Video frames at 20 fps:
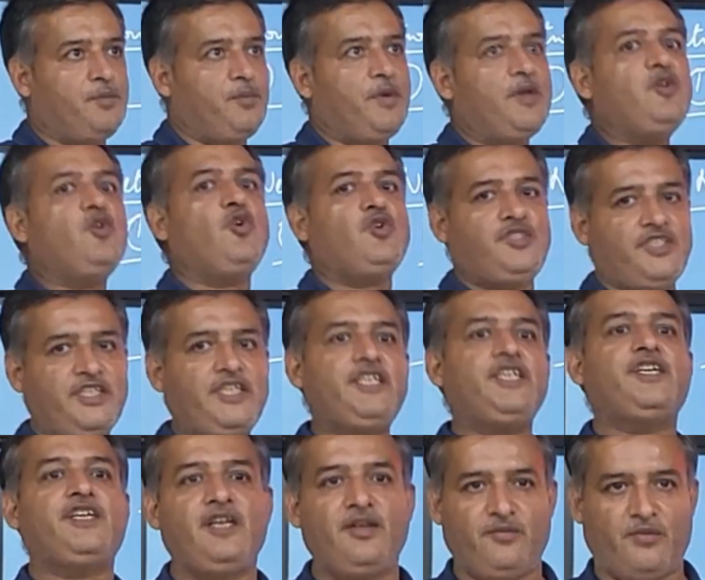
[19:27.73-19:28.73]
because it is
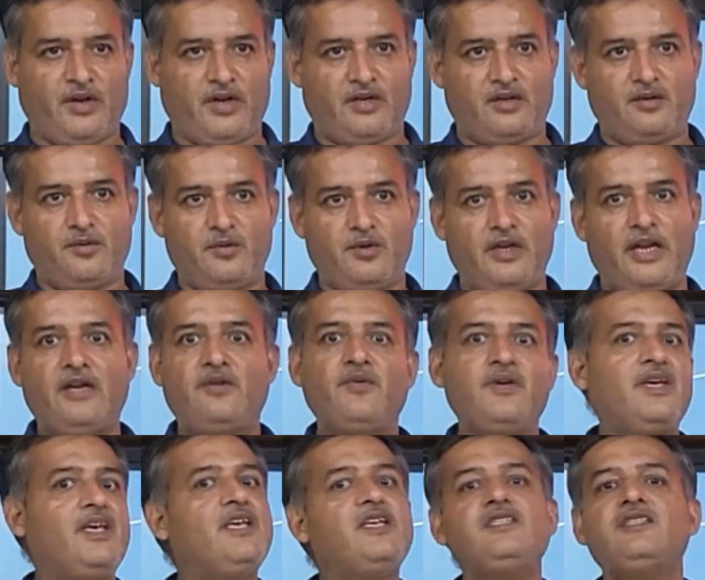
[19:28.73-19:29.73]
a teamwork.
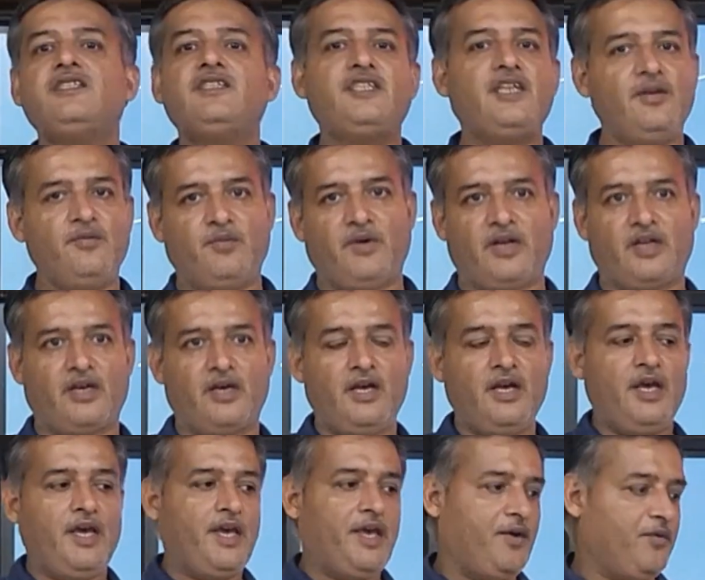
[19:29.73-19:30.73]
Networking is a teamwork.
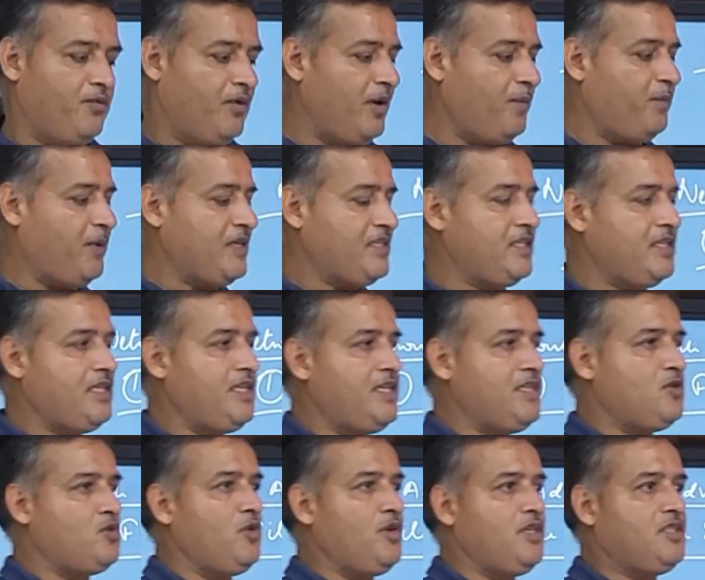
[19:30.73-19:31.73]
One person
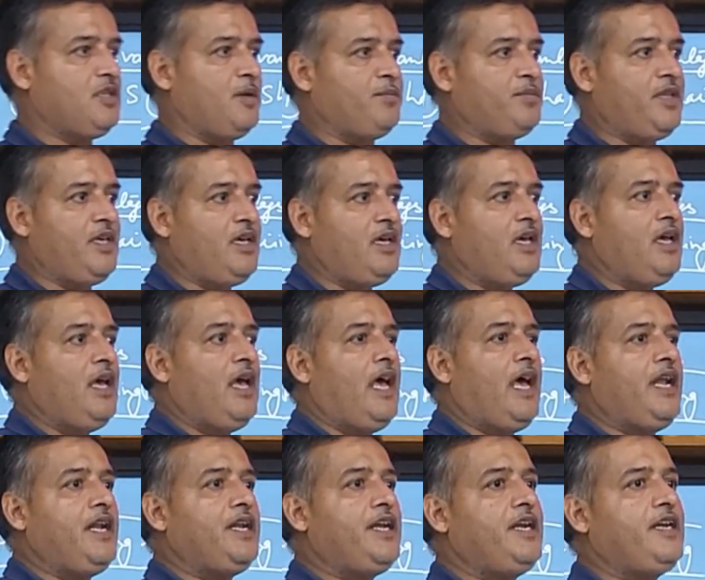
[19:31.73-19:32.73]
is doing something
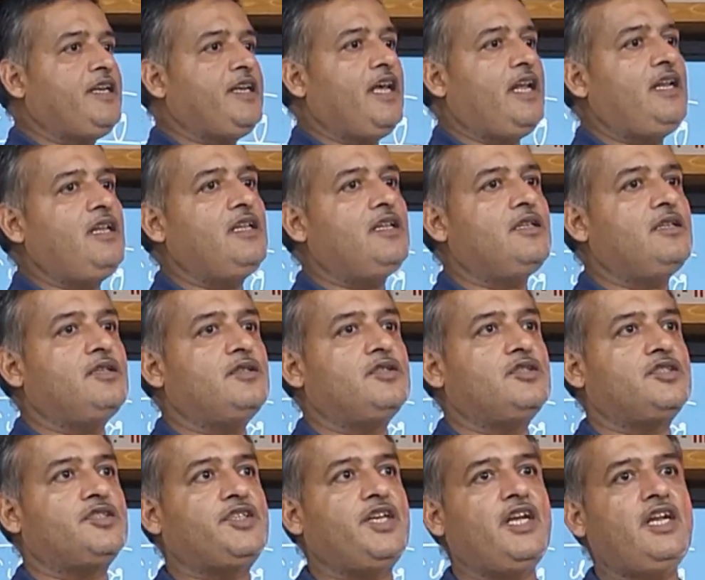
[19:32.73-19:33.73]
and it can
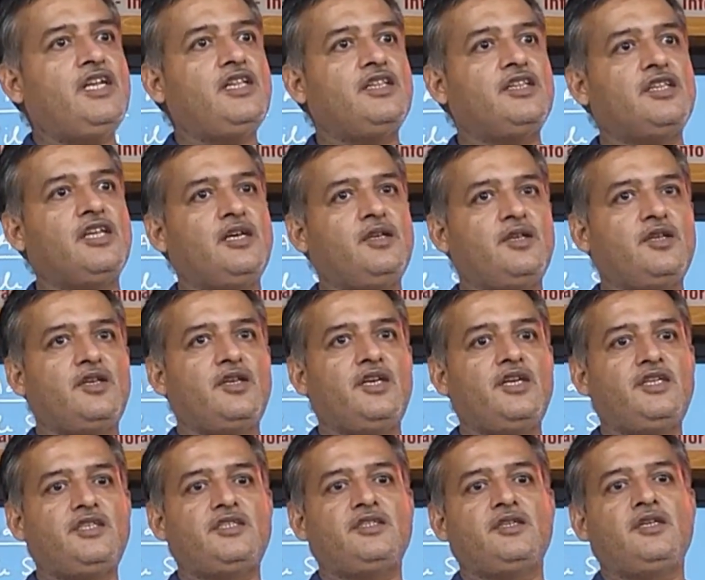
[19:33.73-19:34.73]
share the
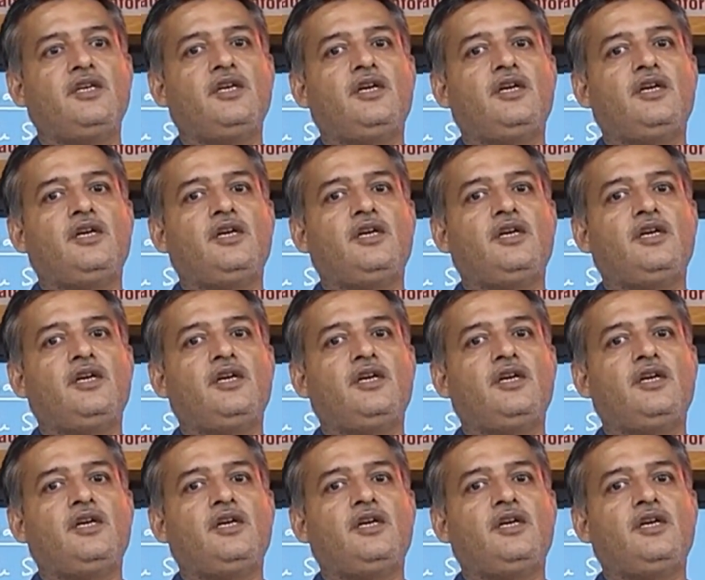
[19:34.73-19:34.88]
its